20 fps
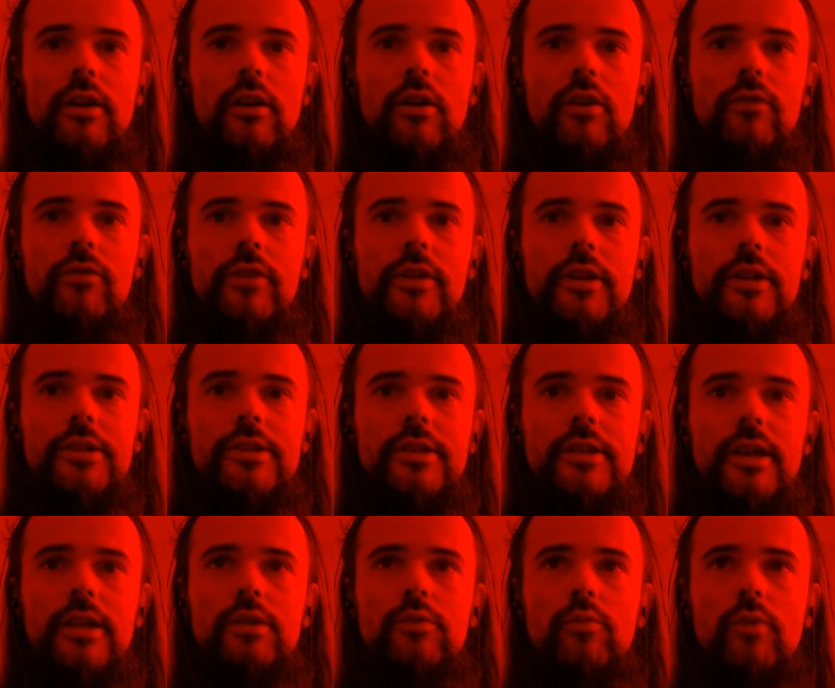on this,
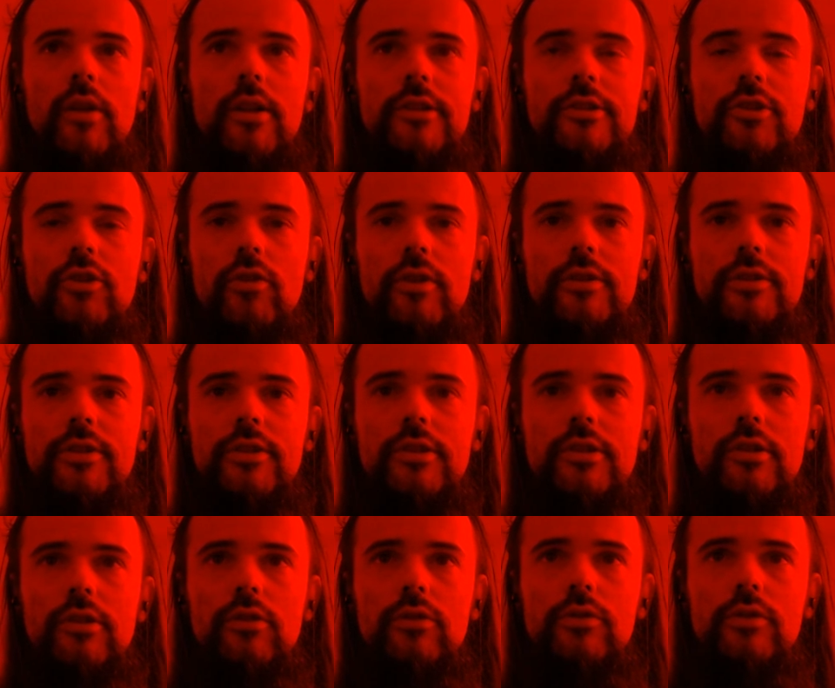as well as Duras'
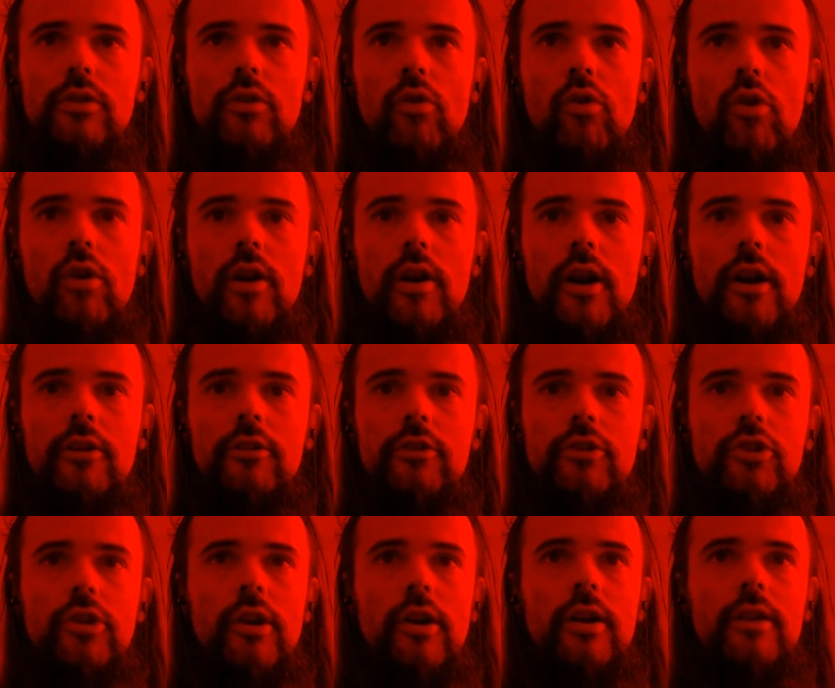Salute or
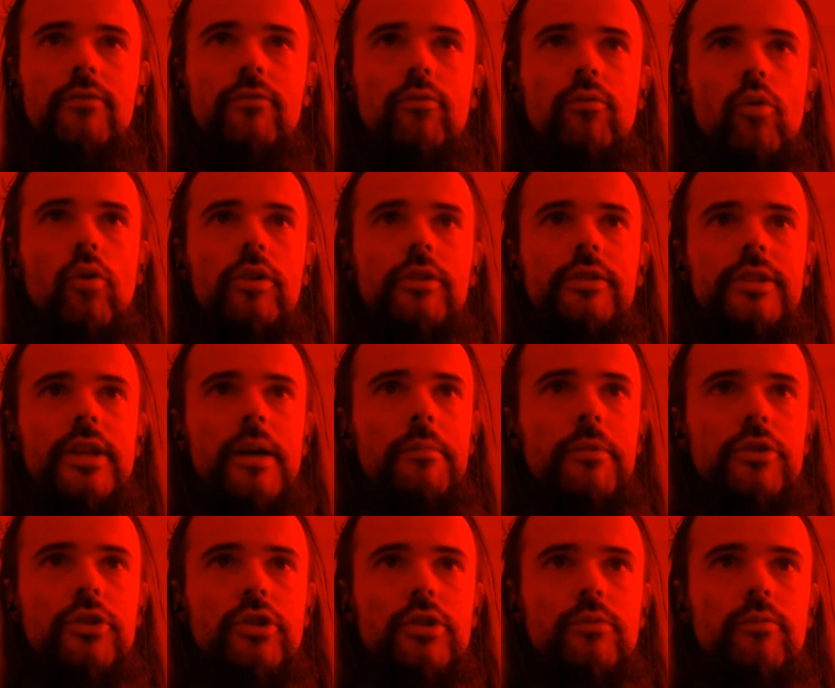Carnage Heart for
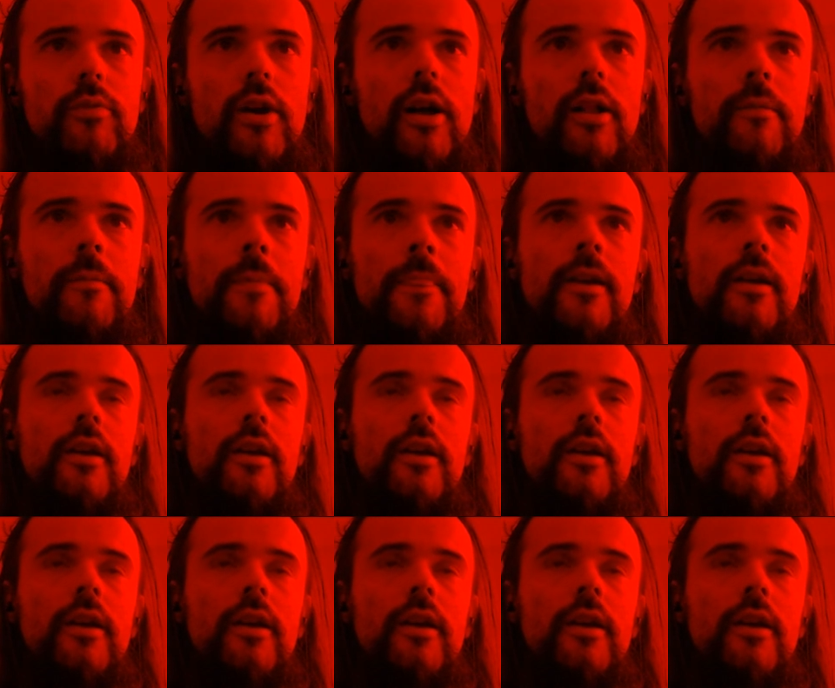damage as well.